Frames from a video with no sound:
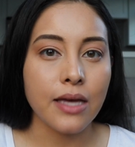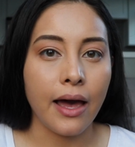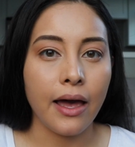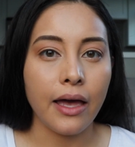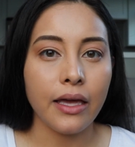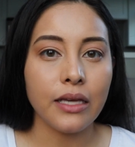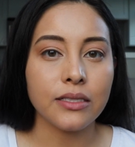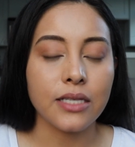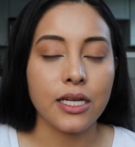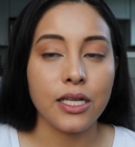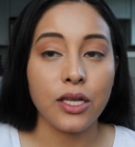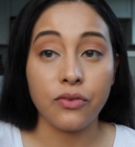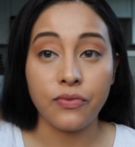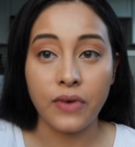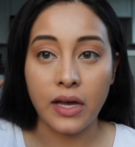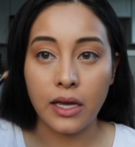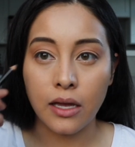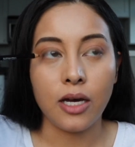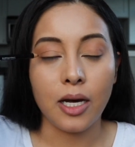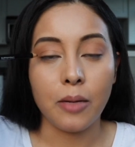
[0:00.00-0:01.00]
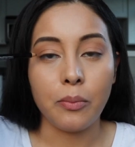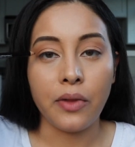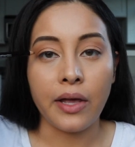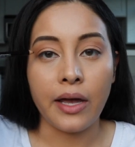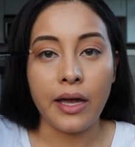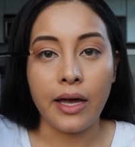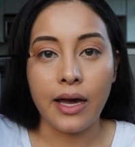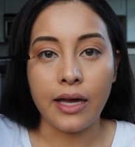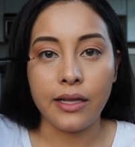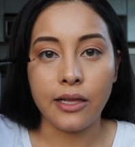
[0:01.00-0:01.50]
eyes, and if I
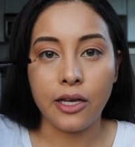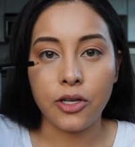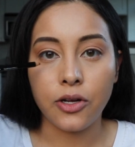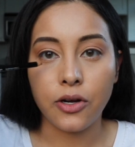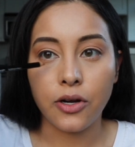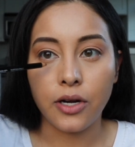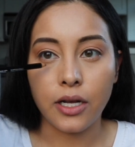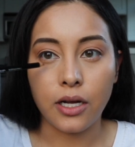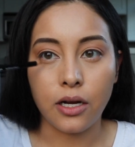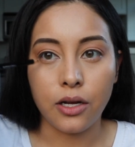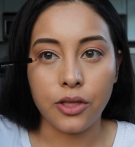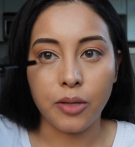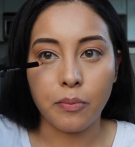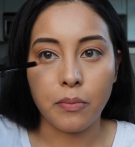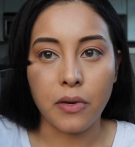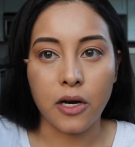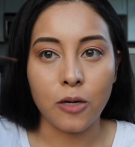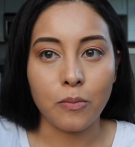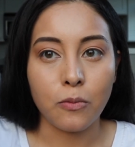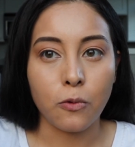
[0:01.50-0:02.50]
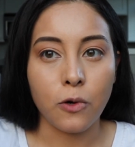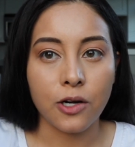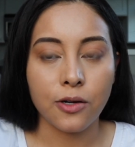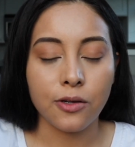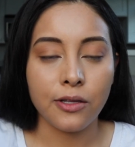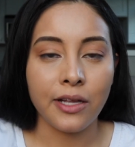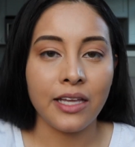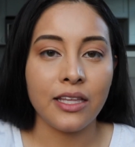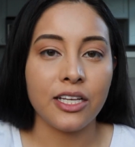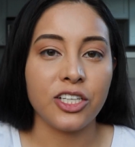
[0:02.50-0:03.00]
apply eyeliner on the bottom
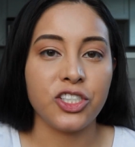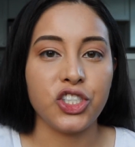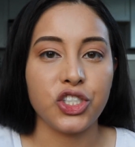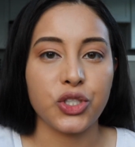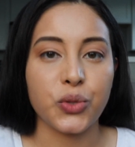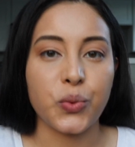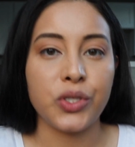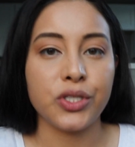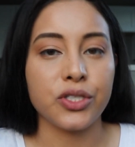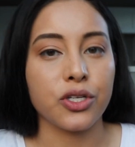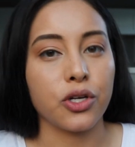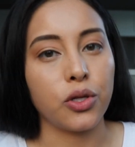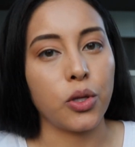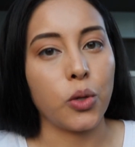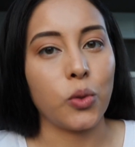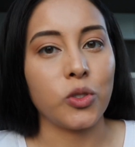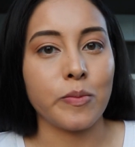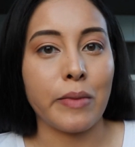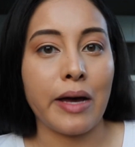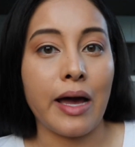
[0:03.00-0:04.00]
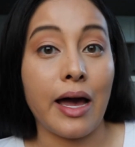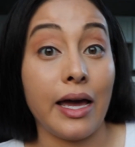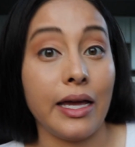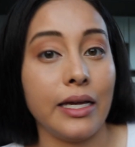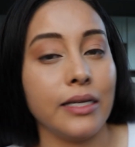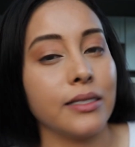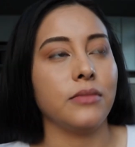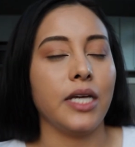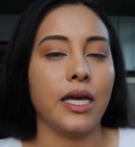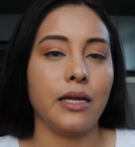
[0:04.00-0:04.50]
waterline, that's just going to close my
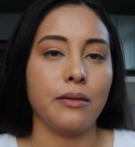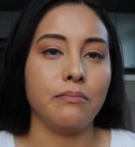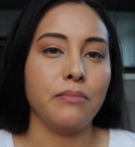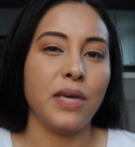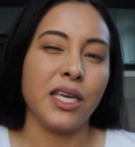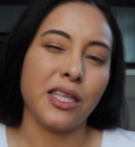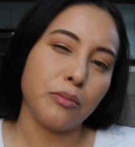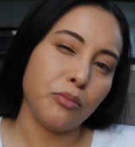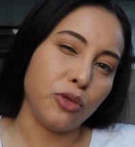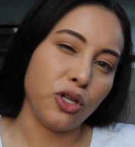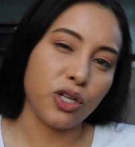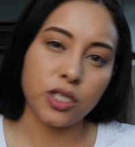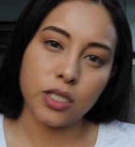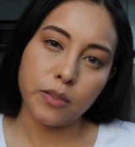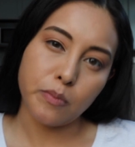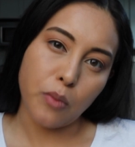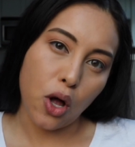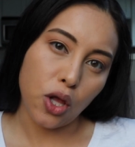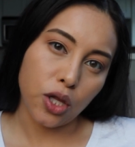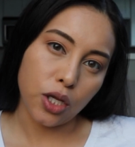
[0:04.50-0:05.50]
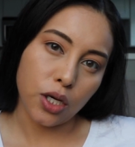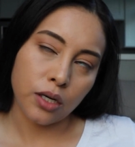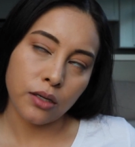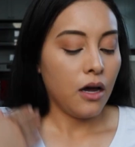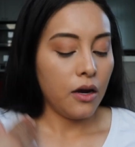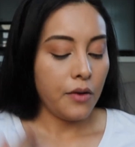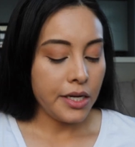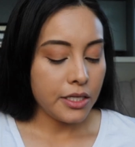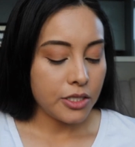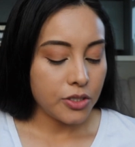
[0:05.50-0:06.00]
eyes and make them look smaller.
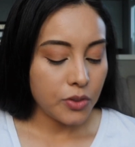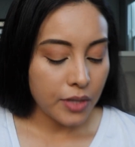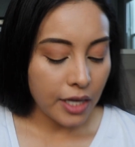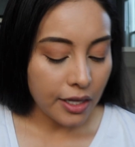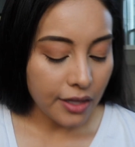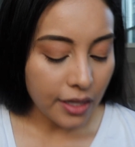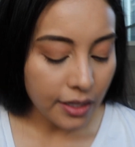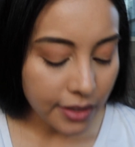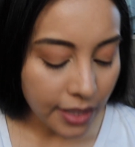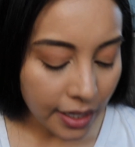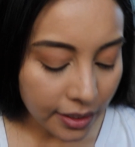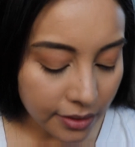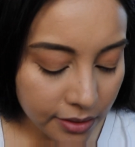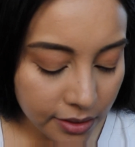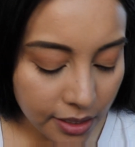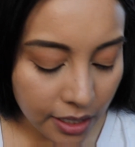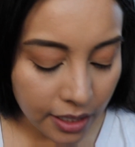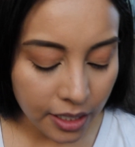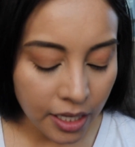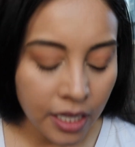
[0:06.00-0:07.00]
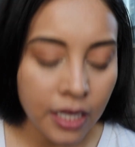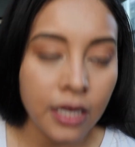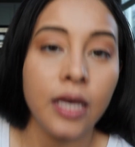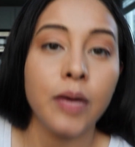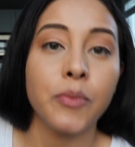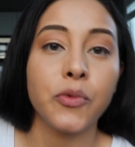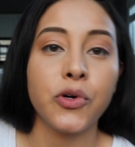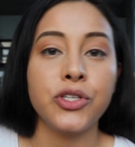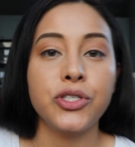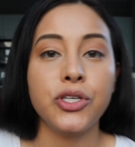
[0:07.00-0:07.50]
All right, so now that that's done,
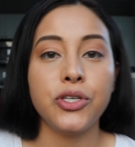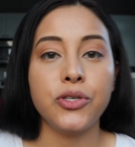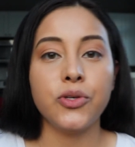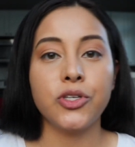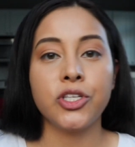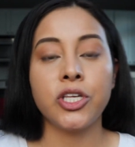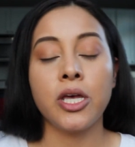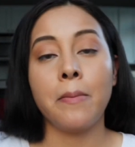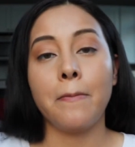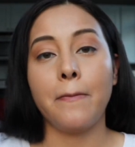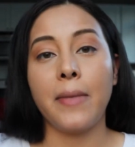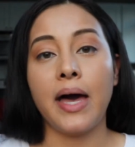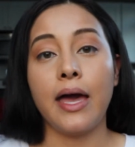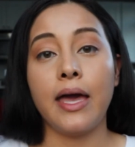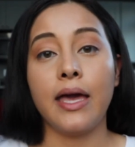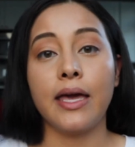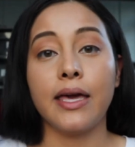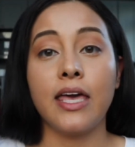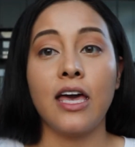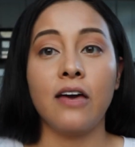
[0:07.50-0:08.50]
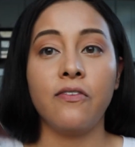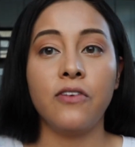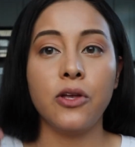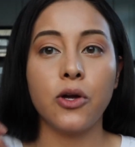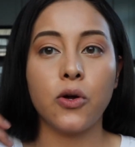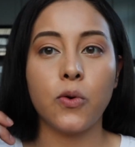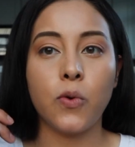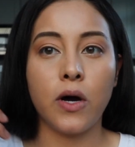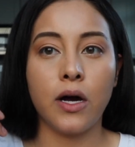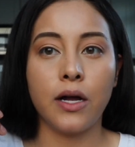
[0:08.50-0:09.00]
I'm going to use my Kevyn
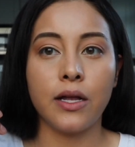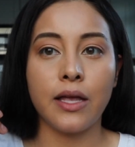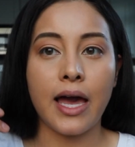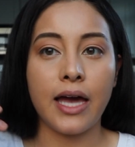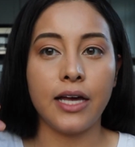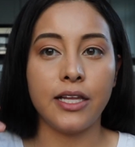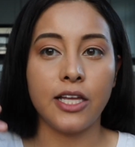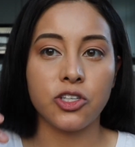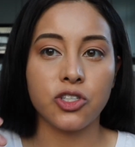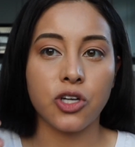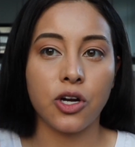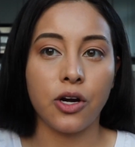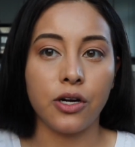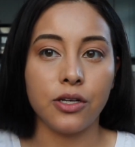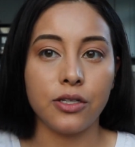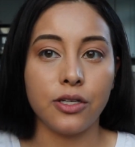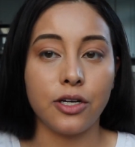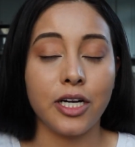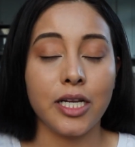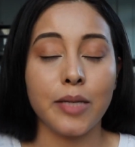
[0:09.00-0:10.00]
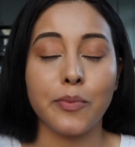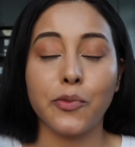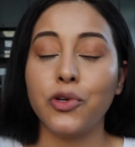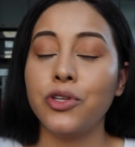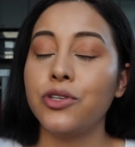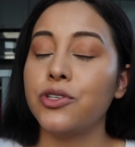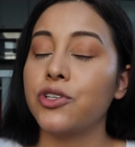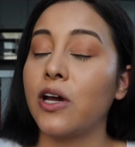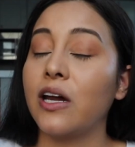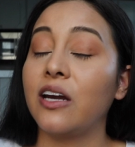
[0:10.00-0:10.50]
Aucoin eyelash curler, and I'm
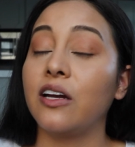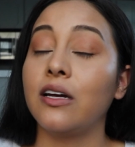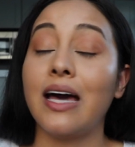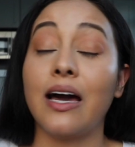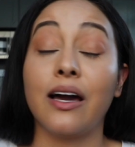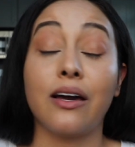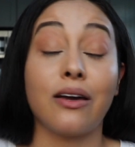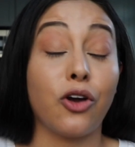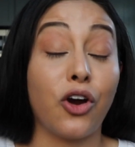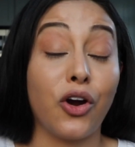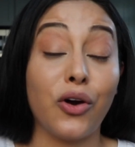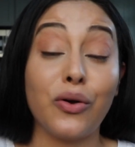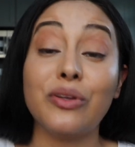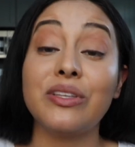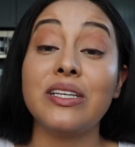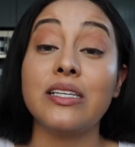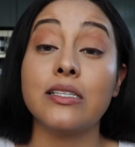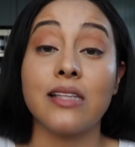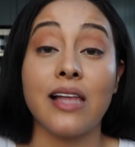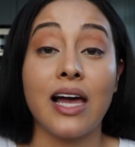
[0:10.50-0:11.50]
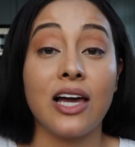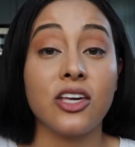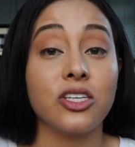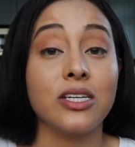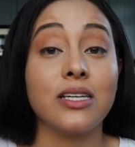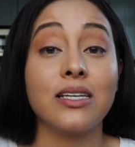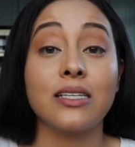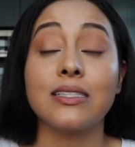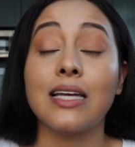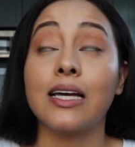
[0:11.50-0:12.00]
going to try to curl these
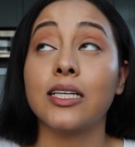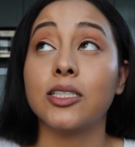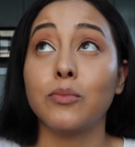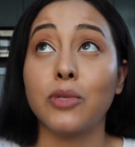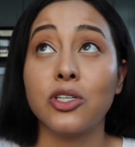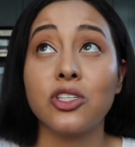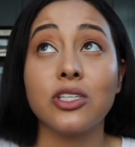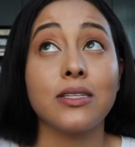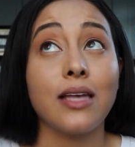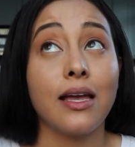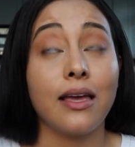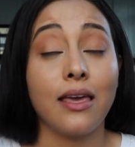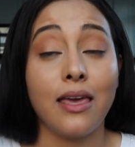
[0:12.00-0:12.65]
lashes as much as I